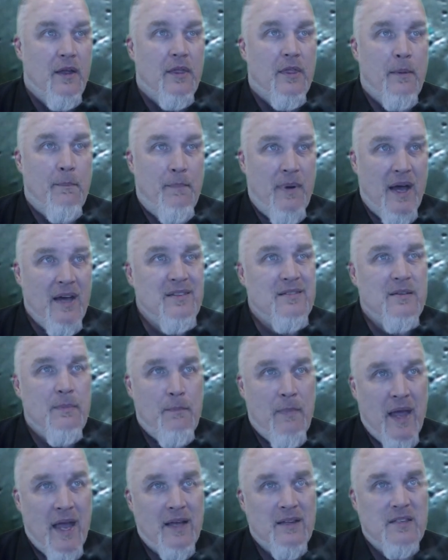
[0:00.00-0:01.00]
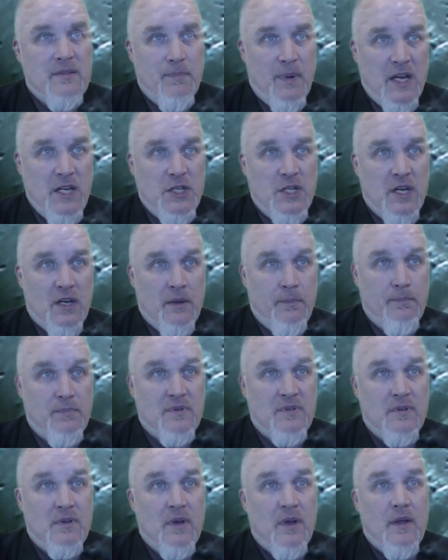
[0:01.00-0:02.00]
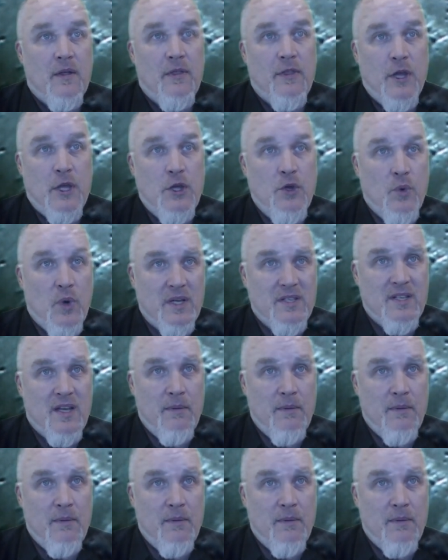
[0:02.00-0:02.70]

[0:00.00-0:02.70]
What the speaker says: the best manned spaceships the U.S.